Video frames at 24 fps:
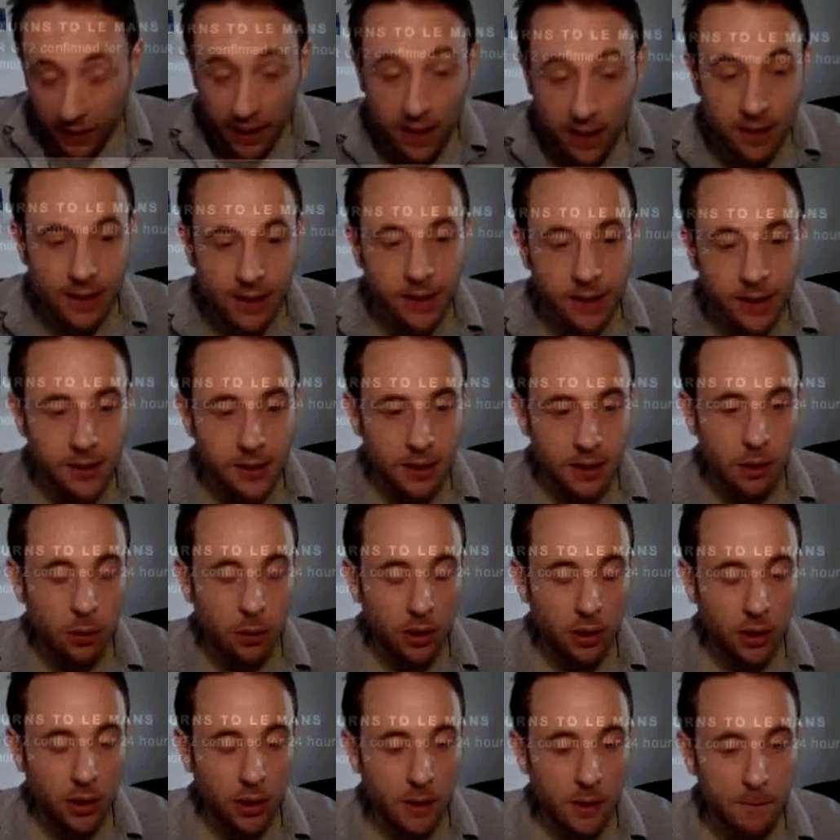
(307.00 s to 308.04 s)
of the key things that you
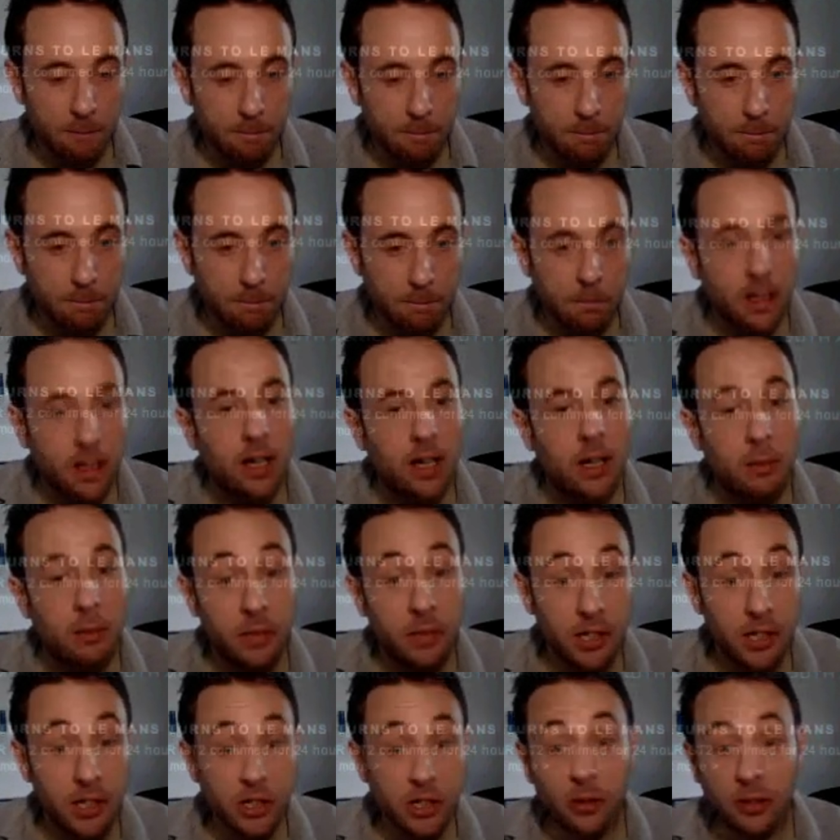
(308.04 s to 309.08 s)
want to
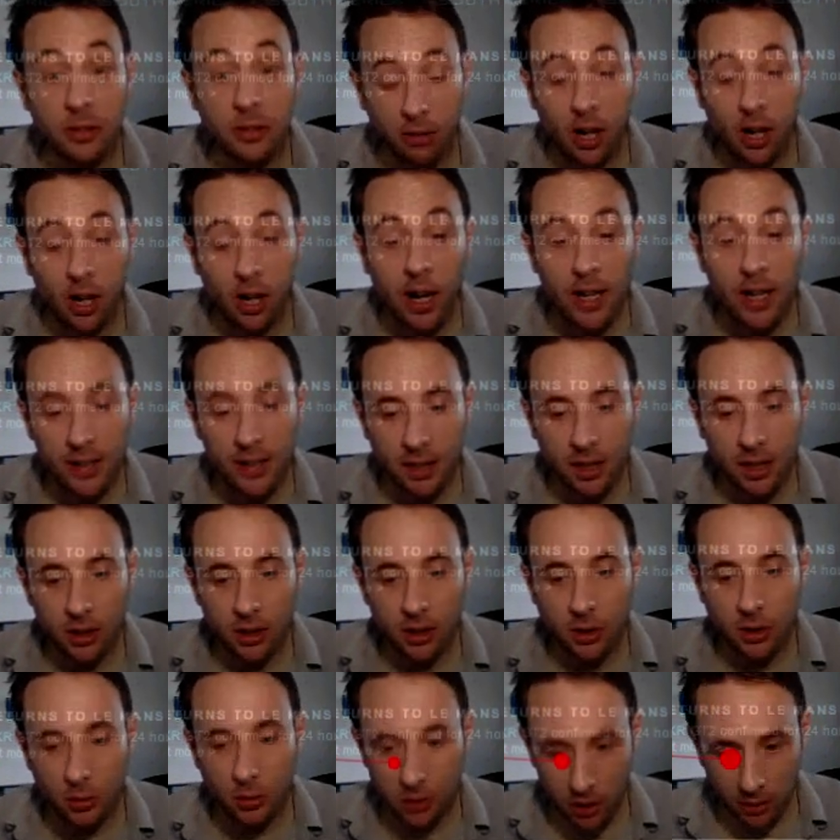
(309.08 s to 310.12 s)
ensure is right is the kind
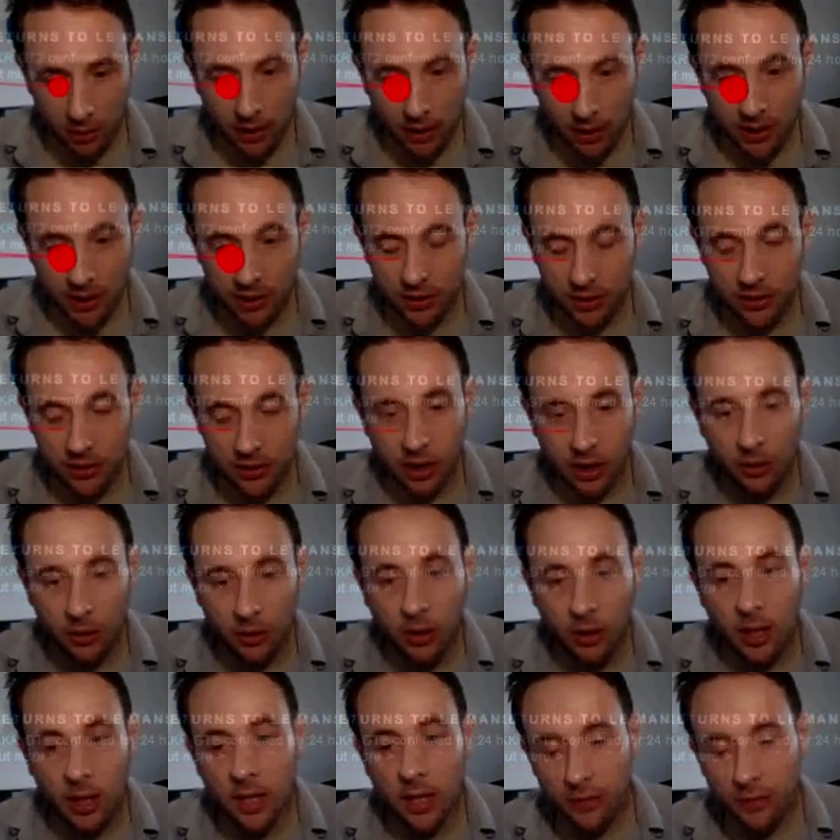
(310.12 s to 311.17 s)
of calls to action. So
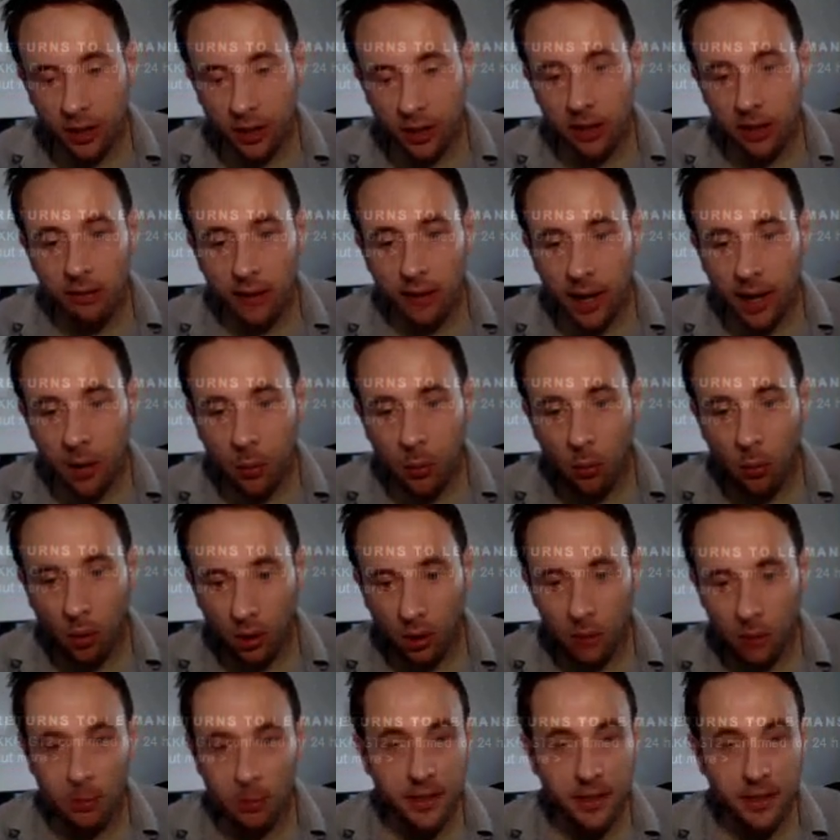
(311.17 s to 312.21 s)
figuring out
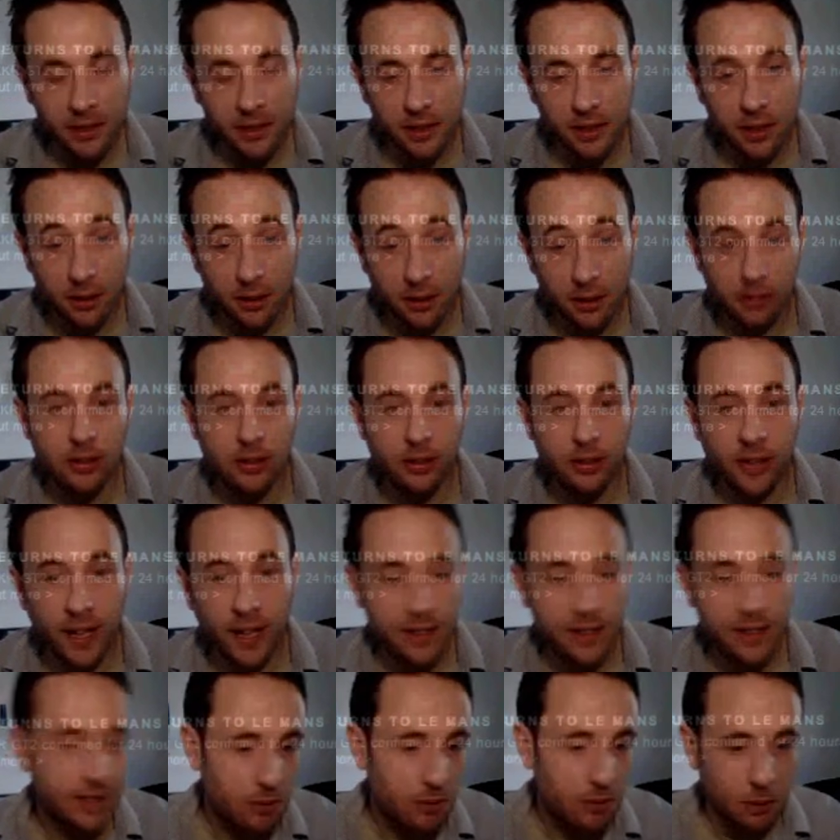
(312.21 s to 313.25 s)
what the bits and the
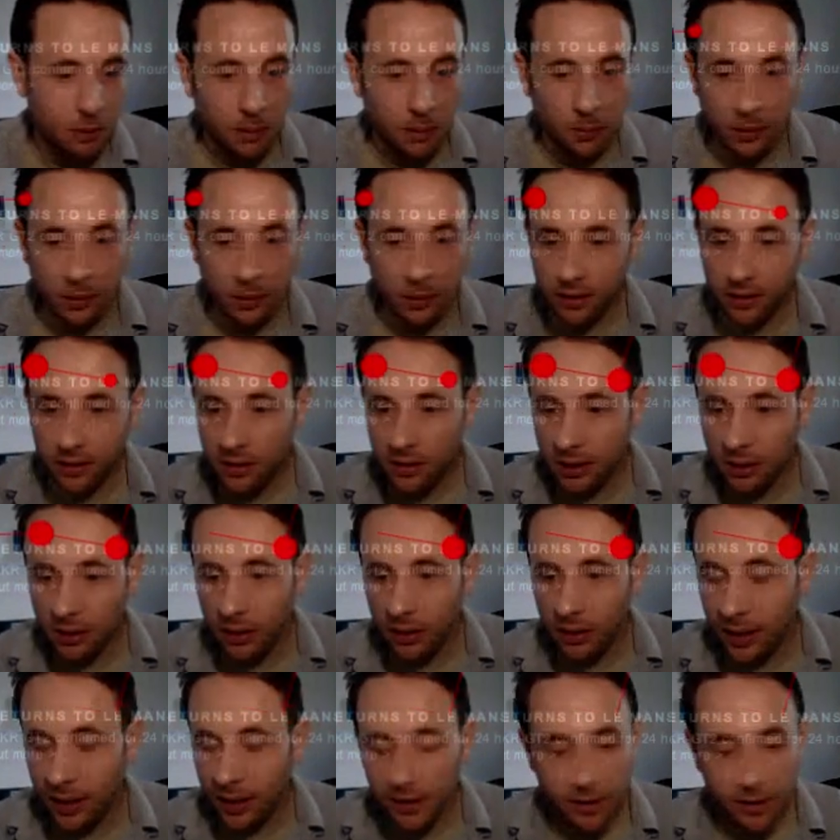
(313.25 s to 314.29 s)
next steps that people need to do
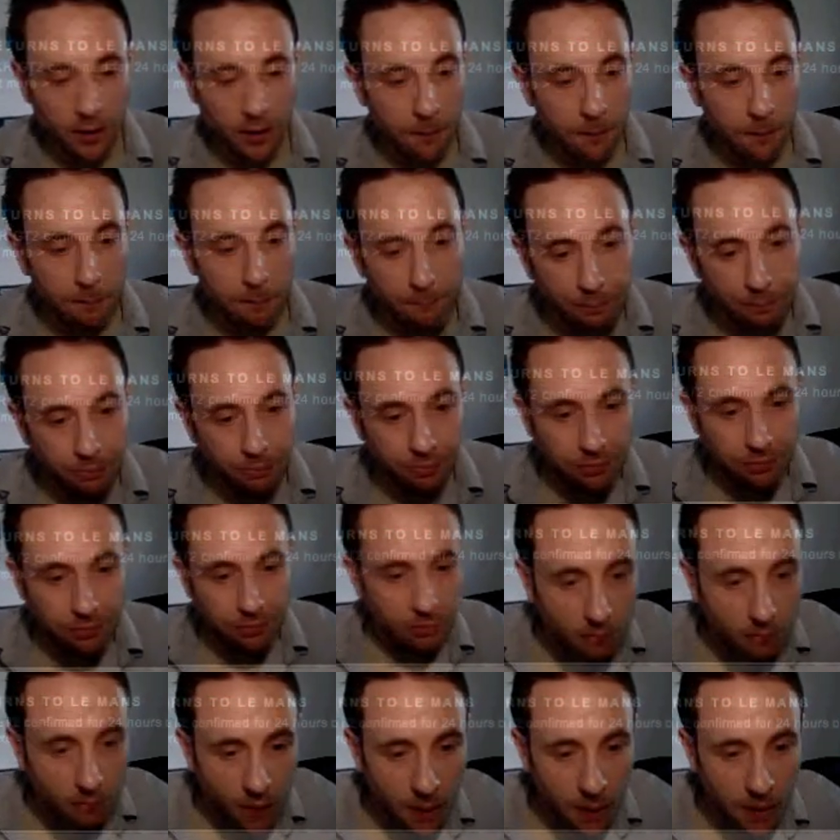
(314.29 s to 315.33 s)
here. So
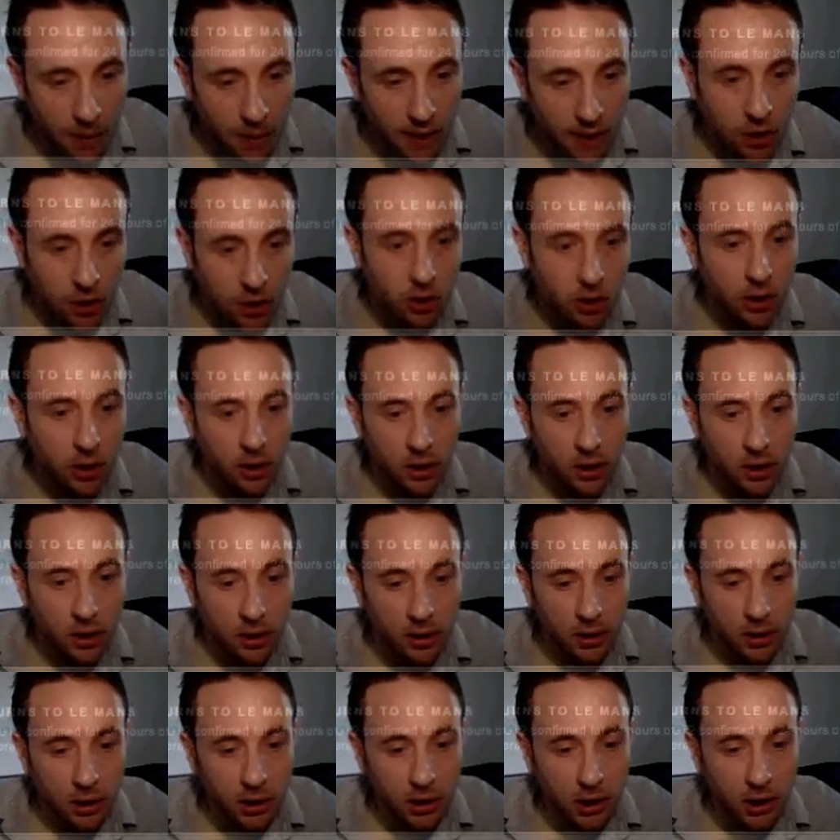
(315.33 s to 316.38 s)
let me have a little look
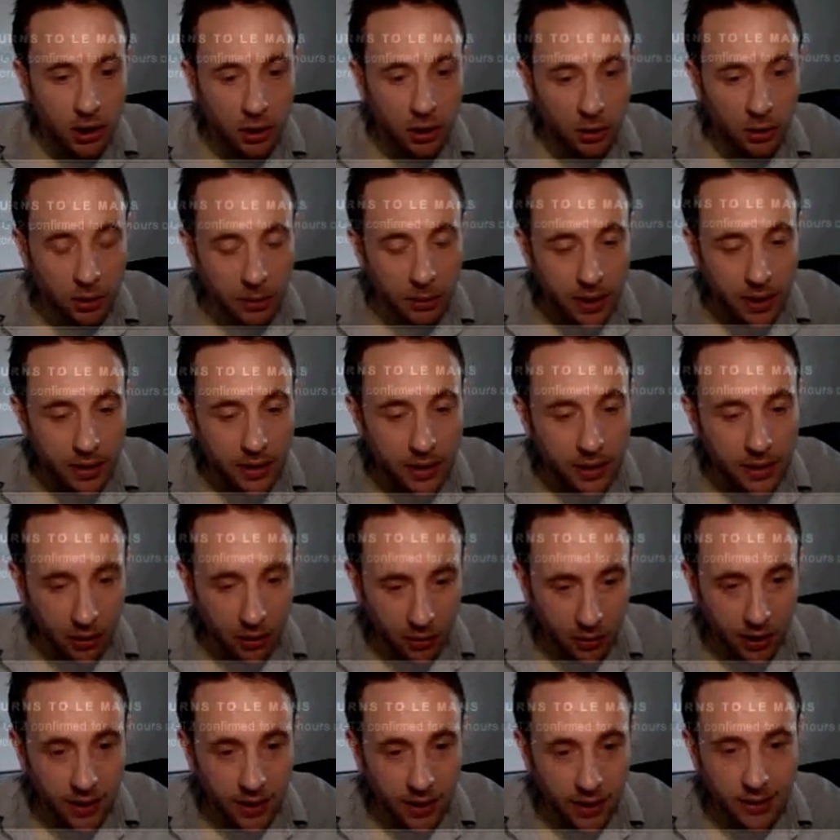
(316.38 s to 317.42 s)
at Europe, to the
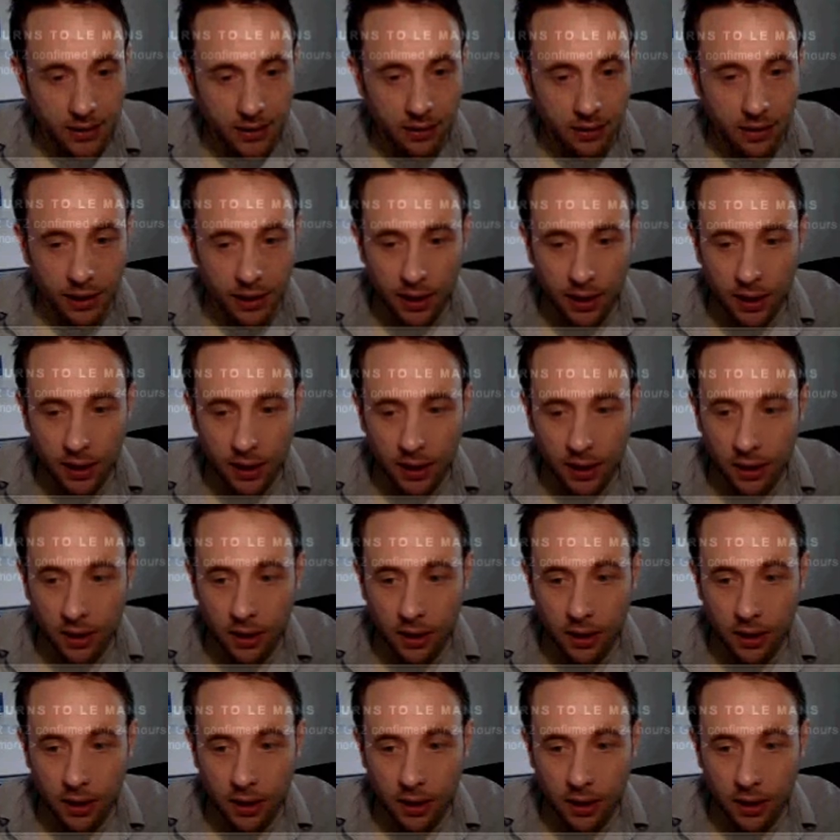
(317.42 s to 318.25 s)
UK site here.